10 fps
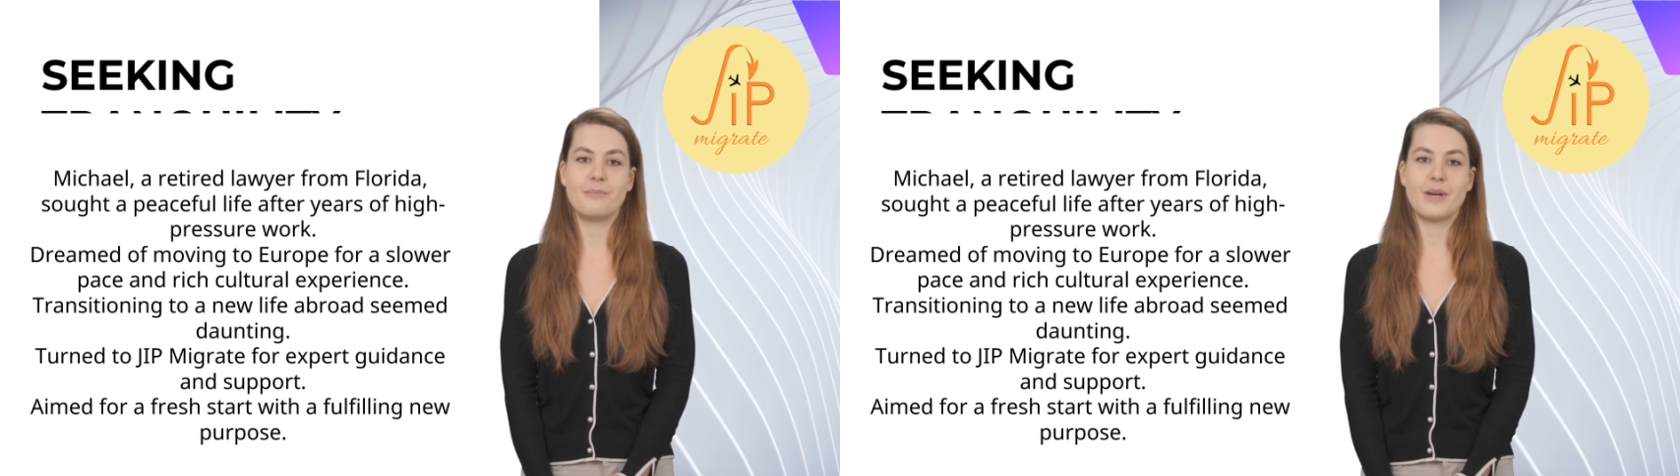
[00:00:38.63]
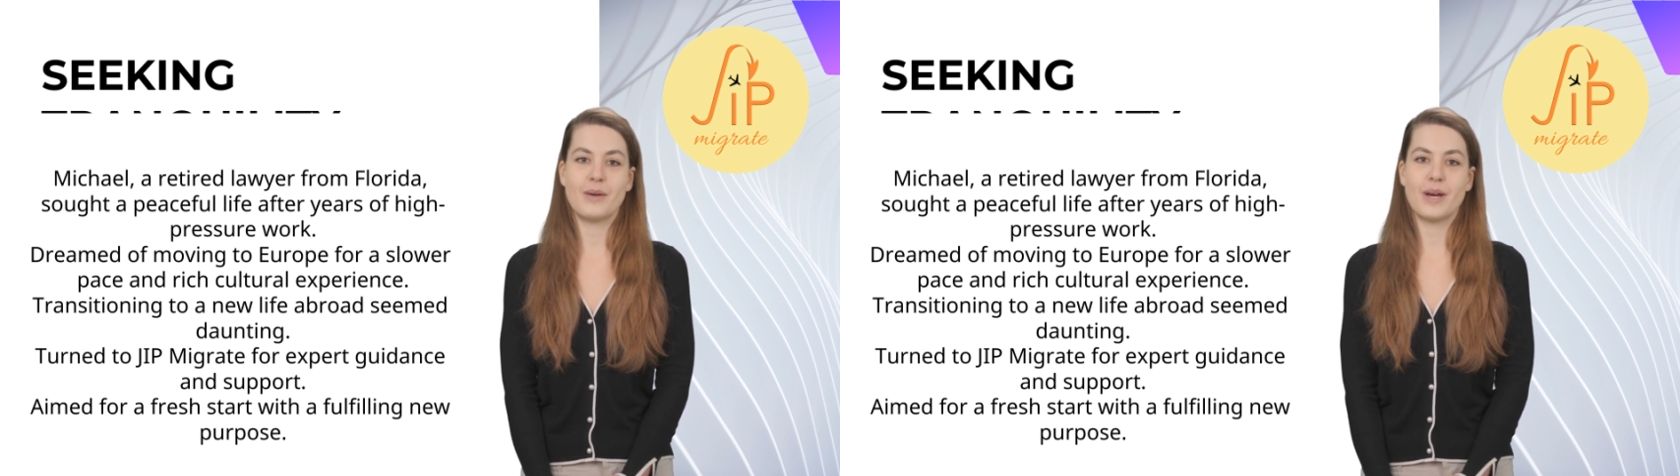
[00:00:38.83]

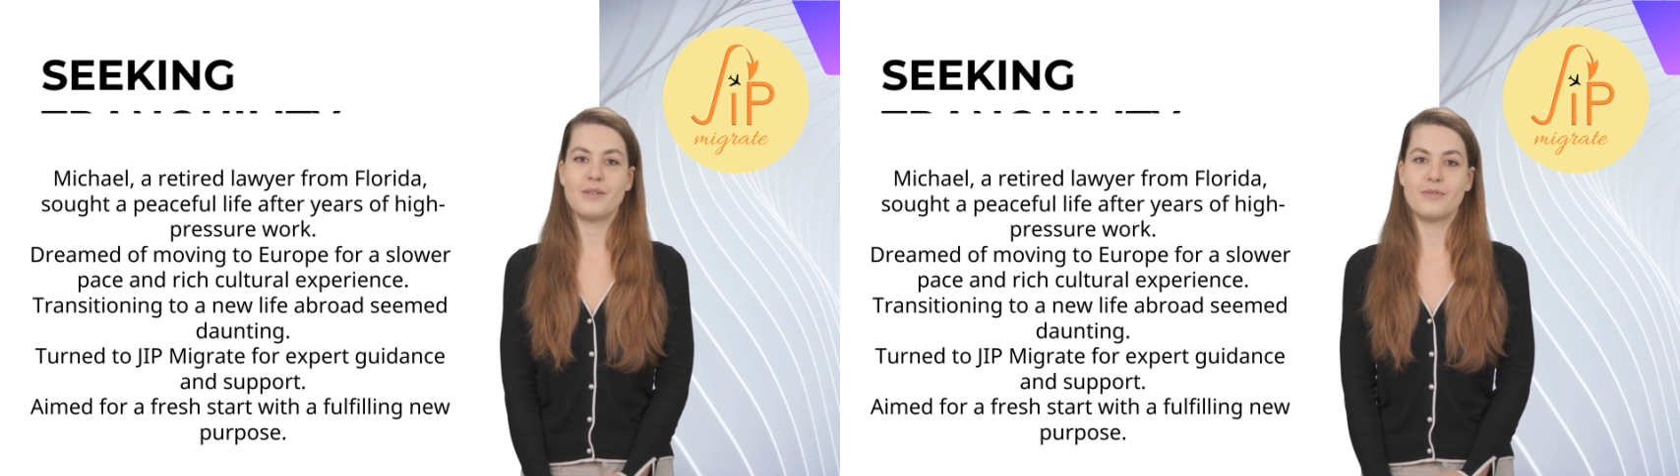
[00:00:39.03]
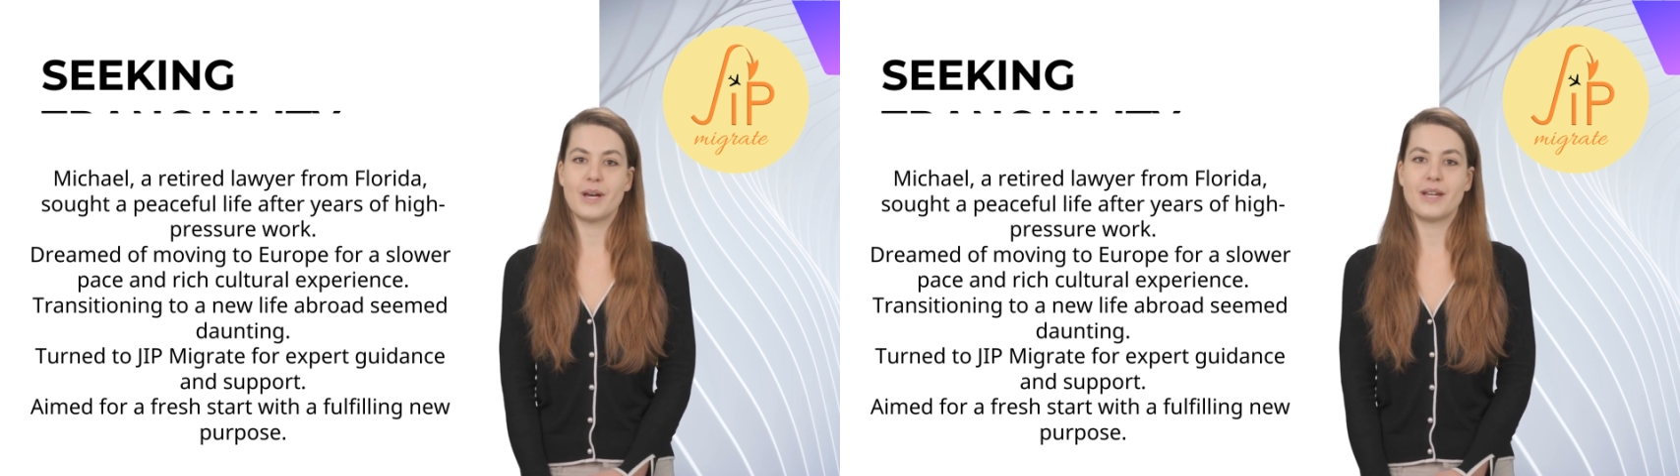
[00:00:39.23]
but a
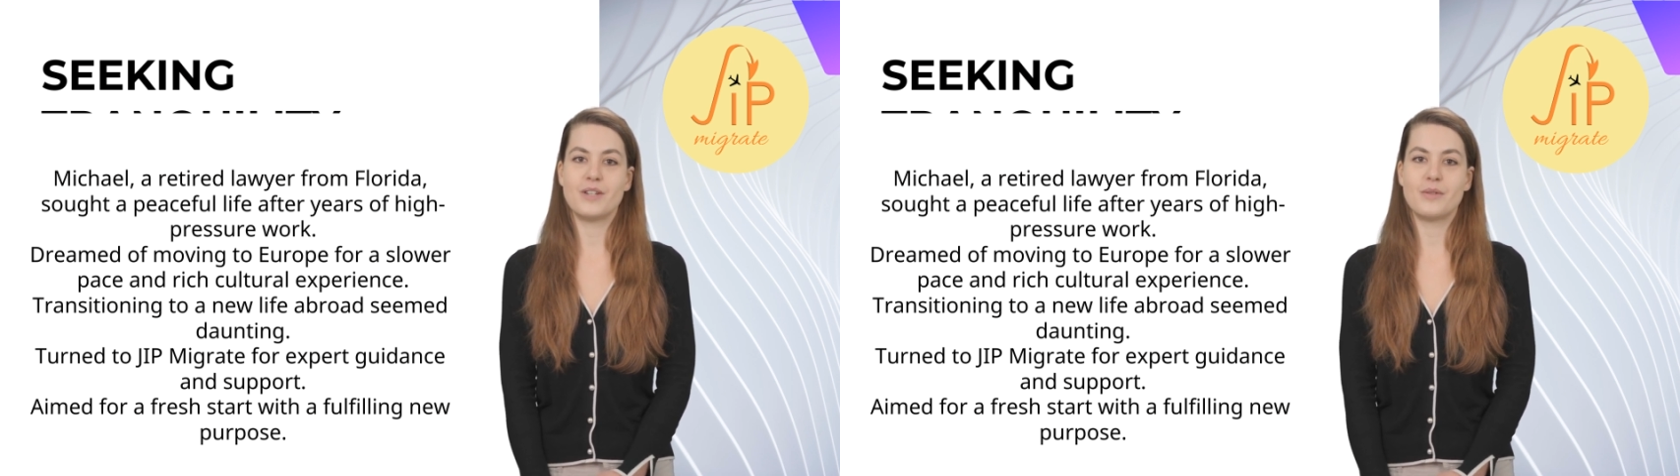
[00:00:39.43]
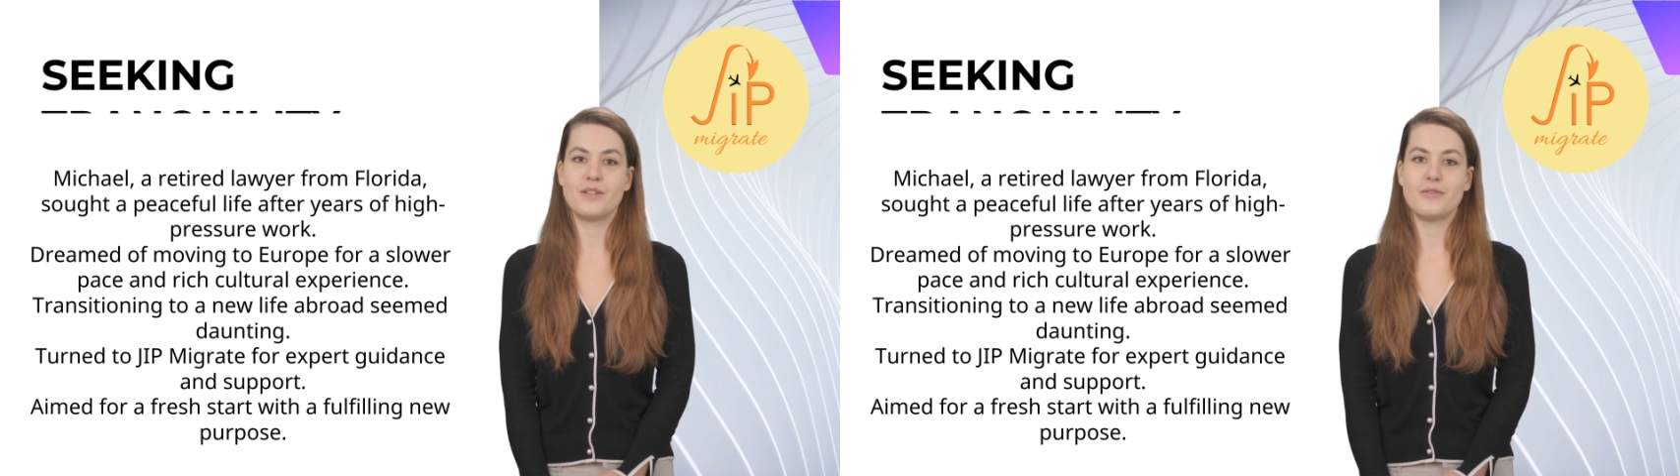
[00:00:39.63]
lifeline
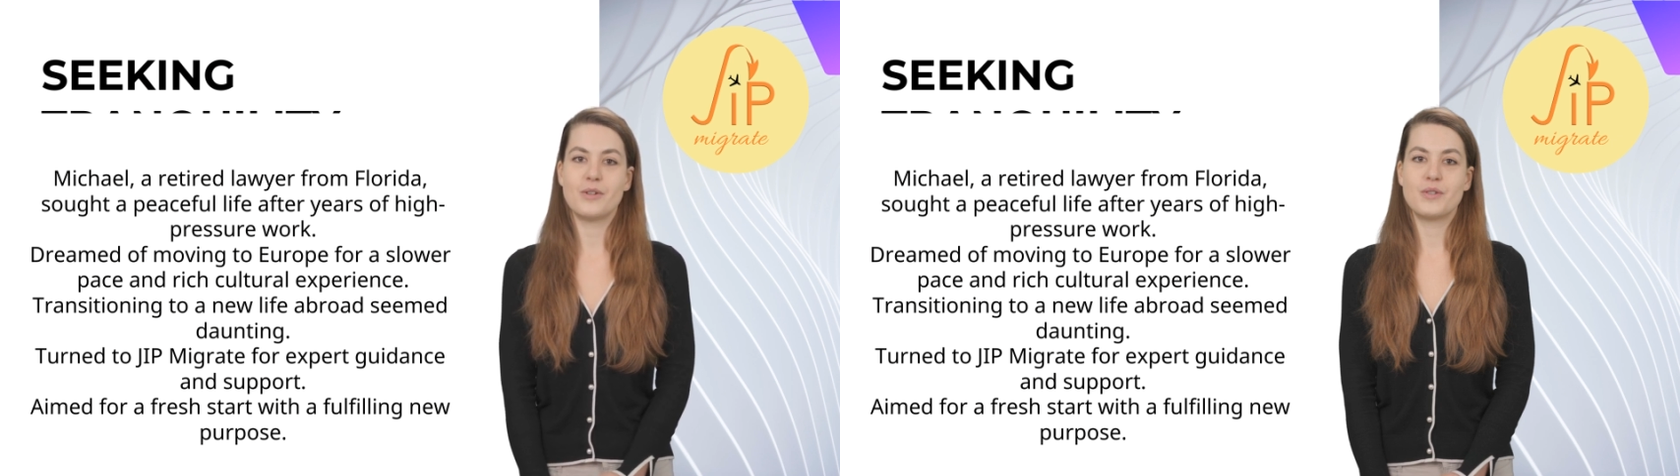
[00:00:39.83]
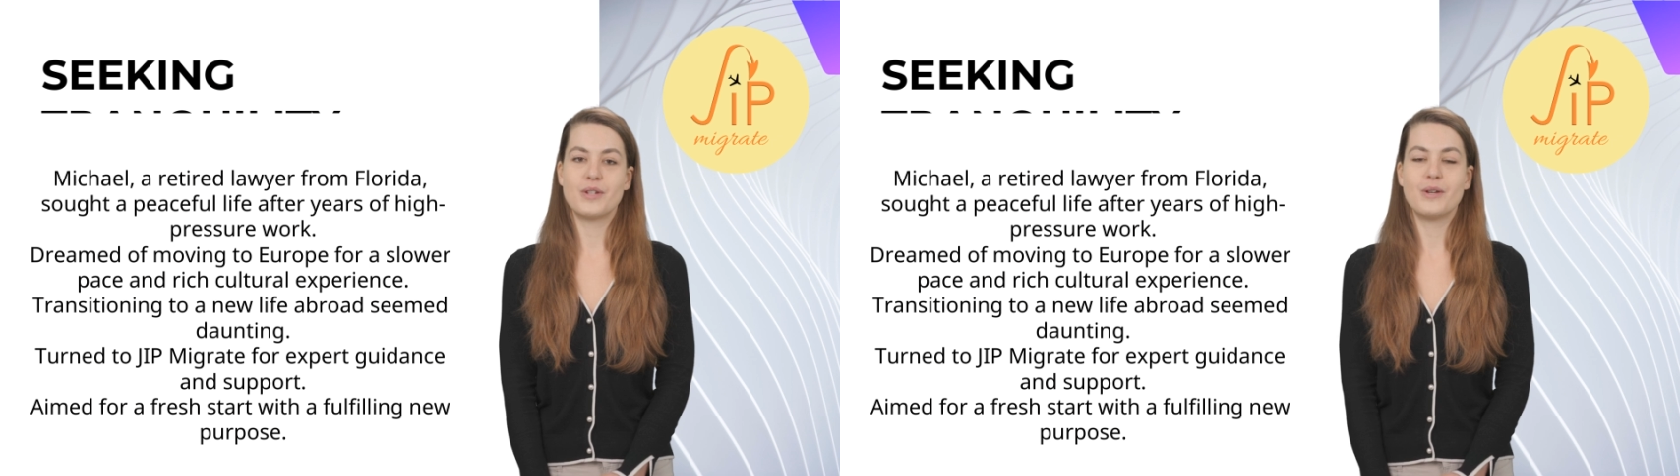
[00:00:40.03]
to his
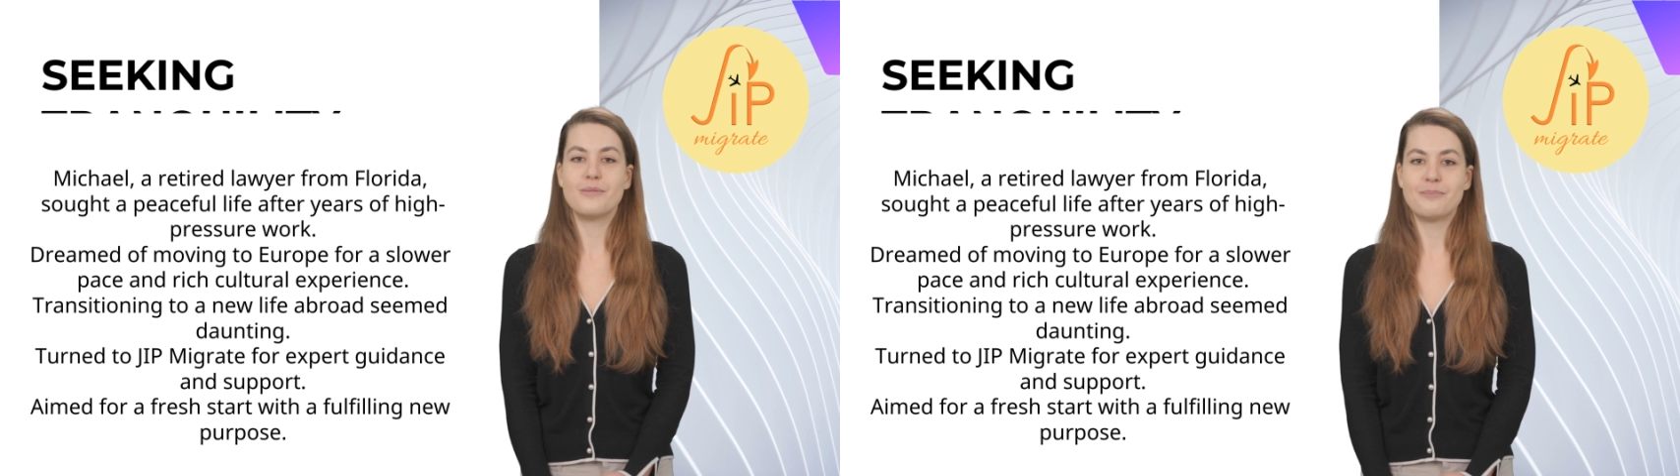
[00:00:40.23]
future.